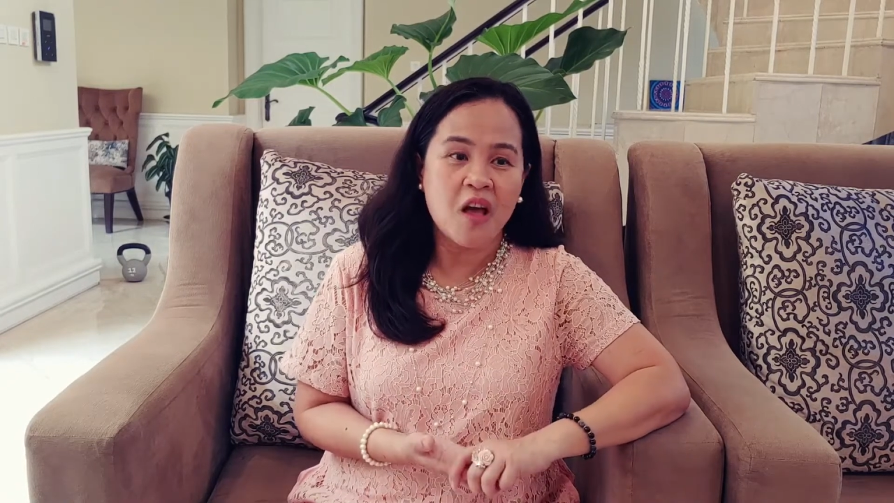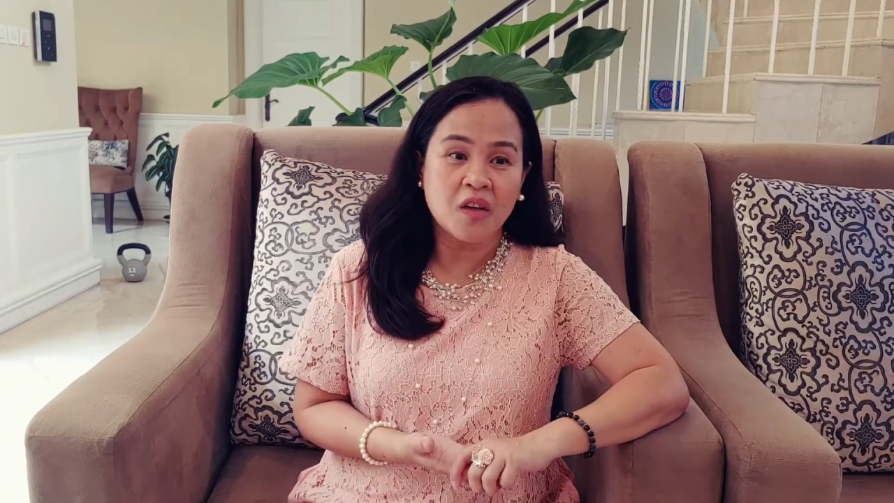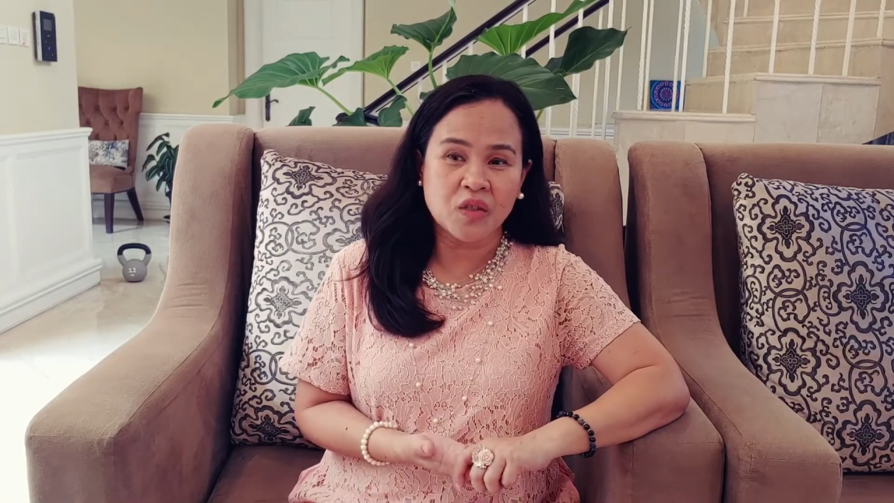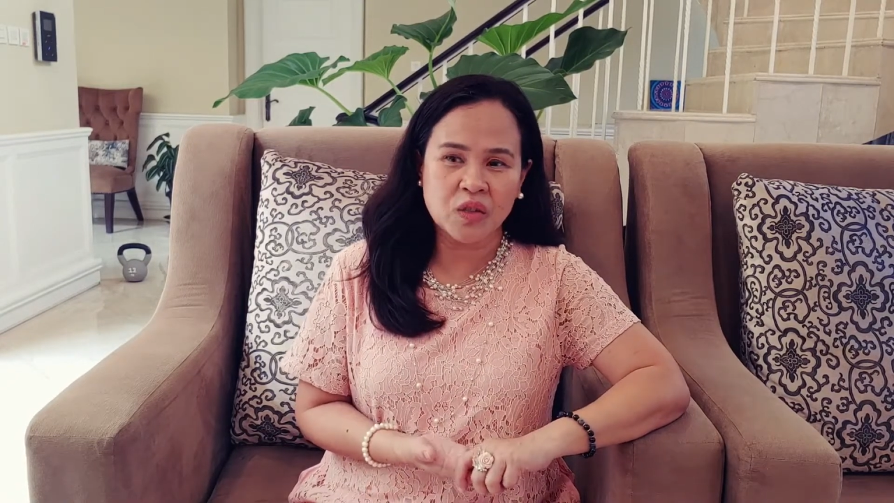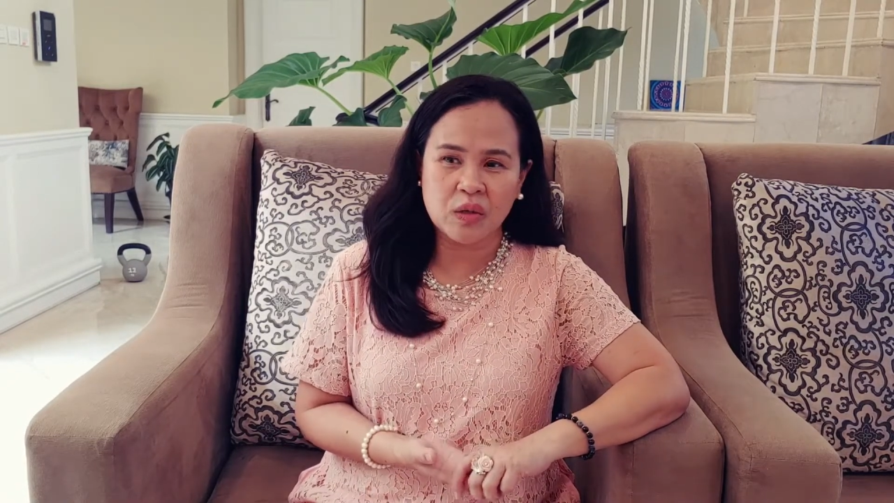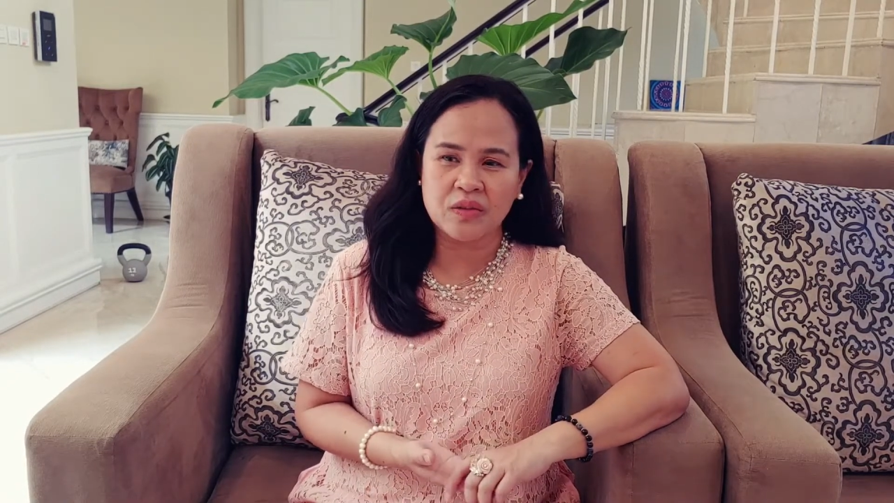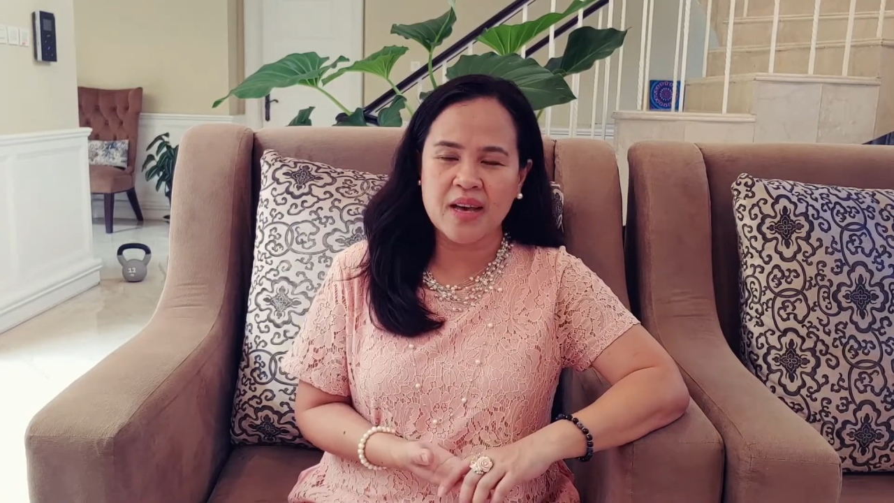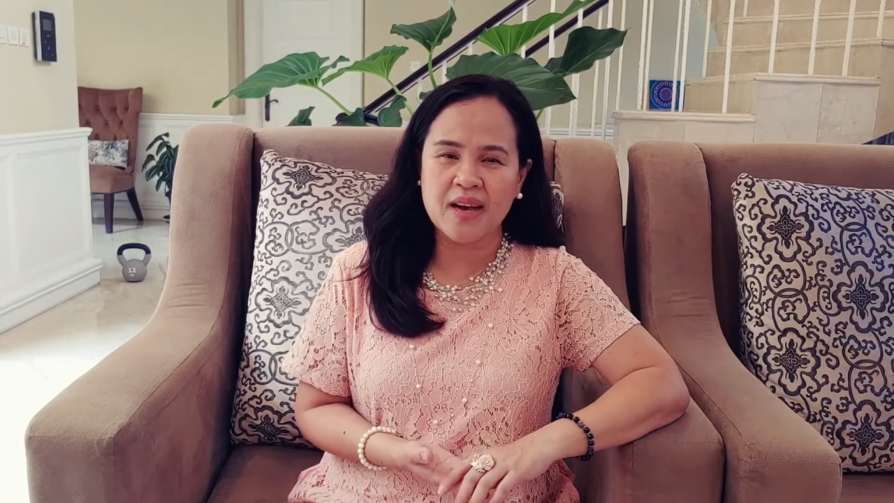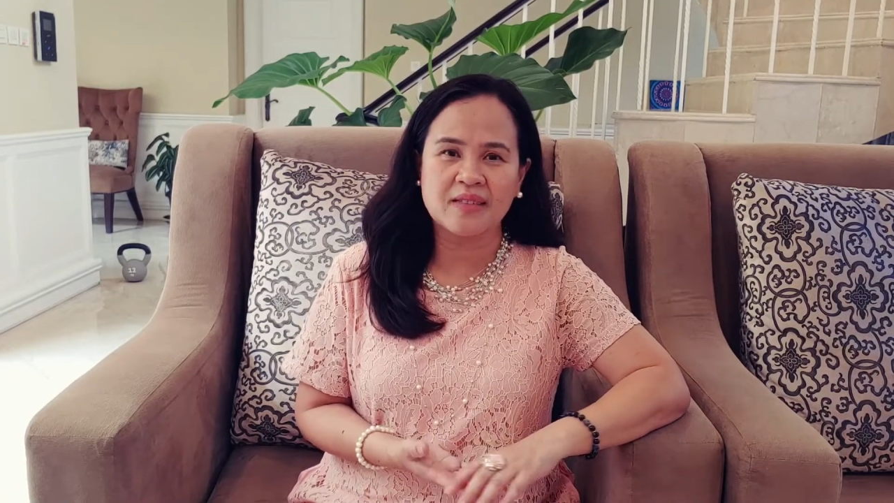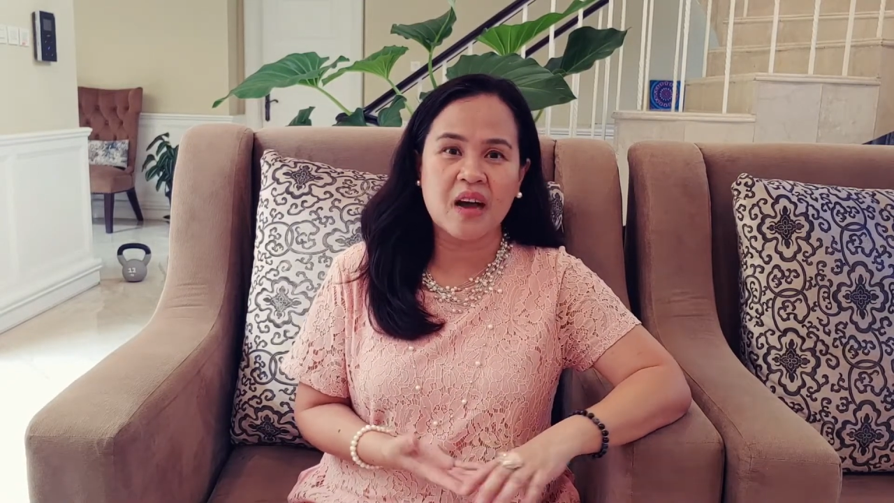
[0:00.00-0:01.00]
so
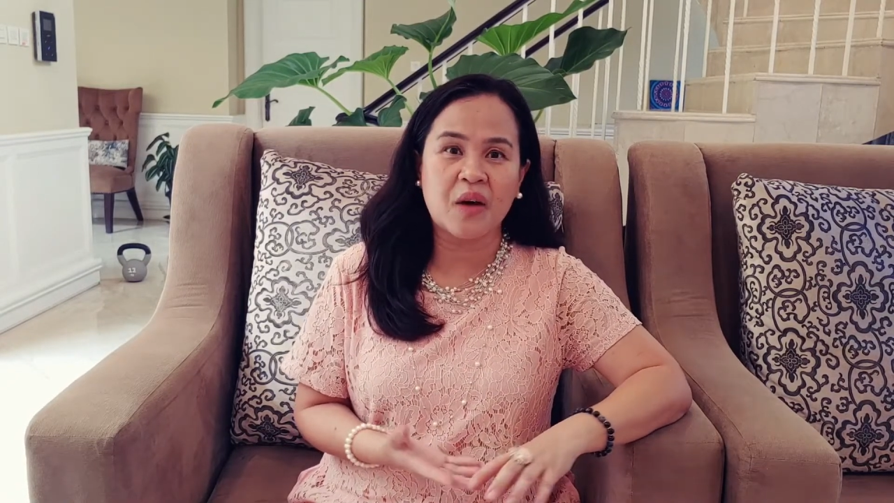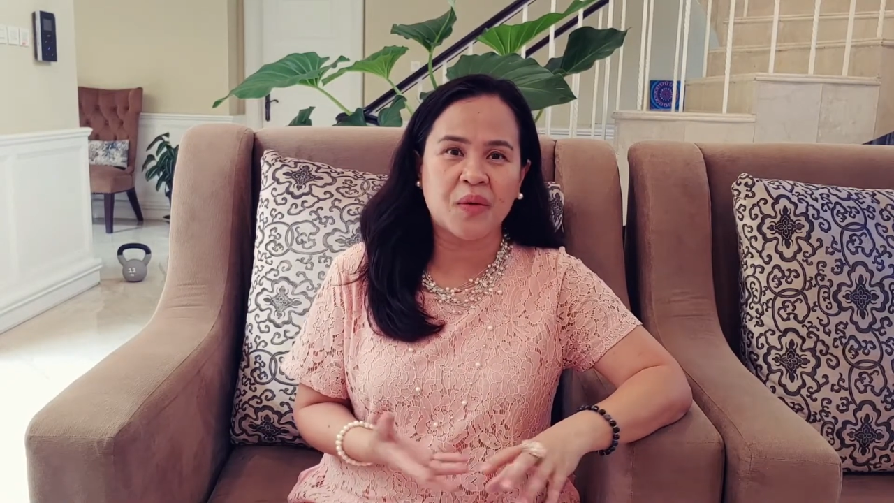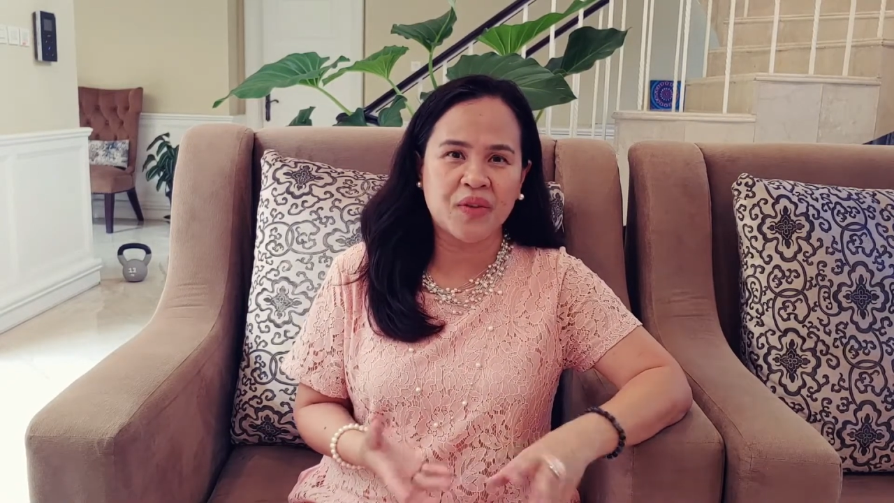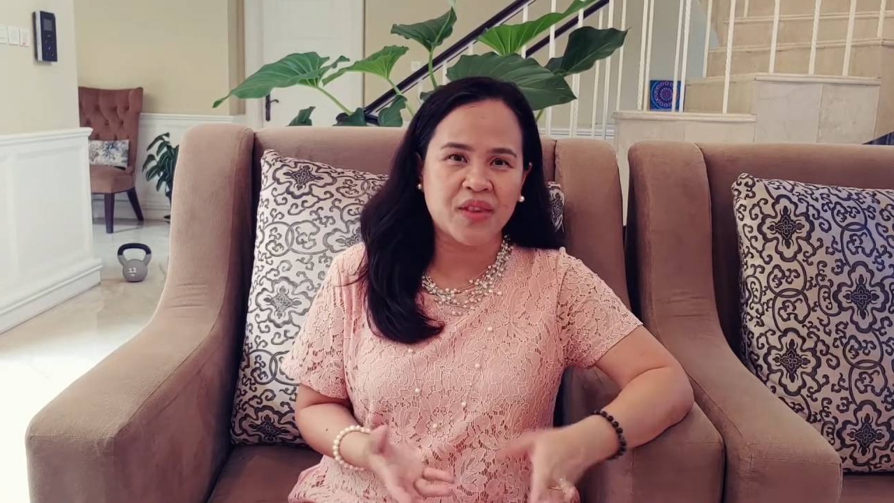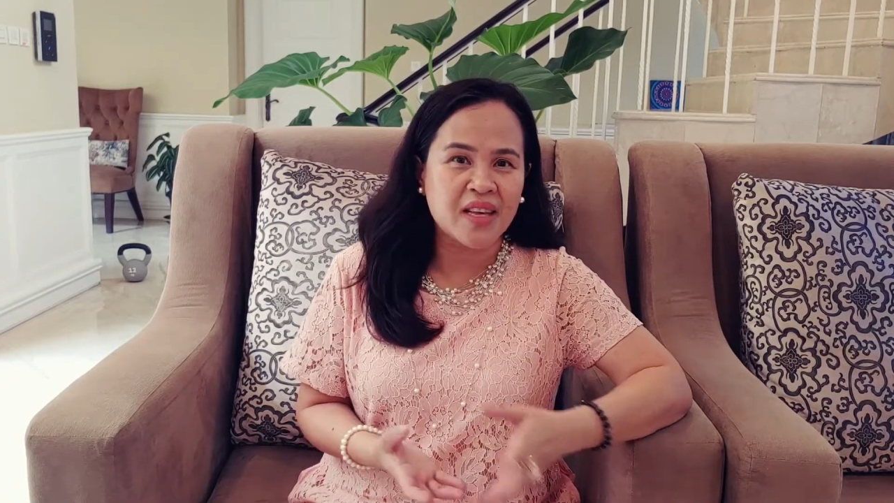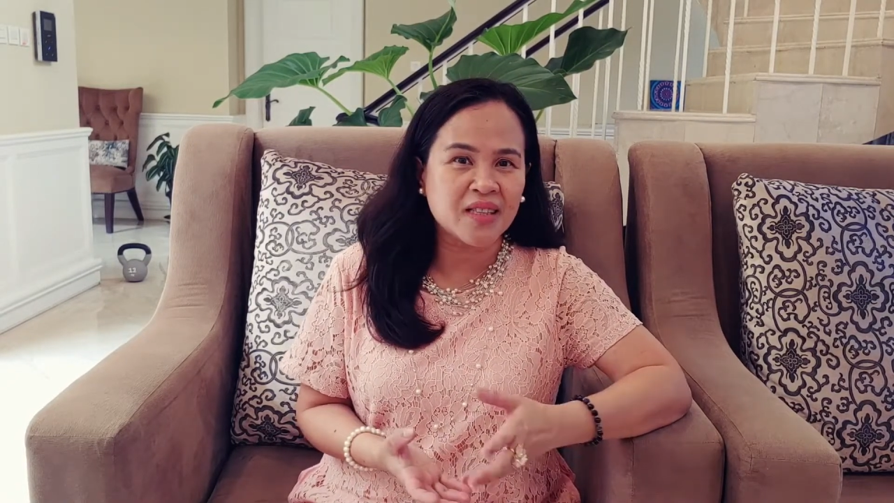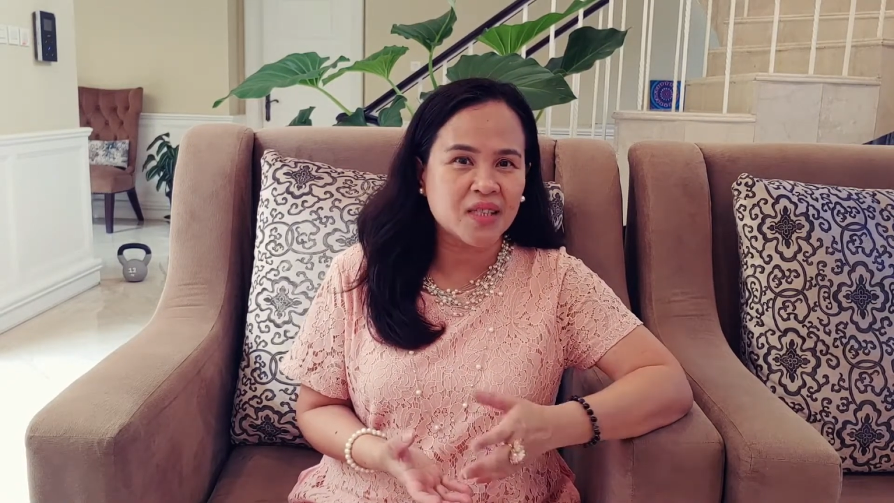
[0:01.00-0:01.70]
that our things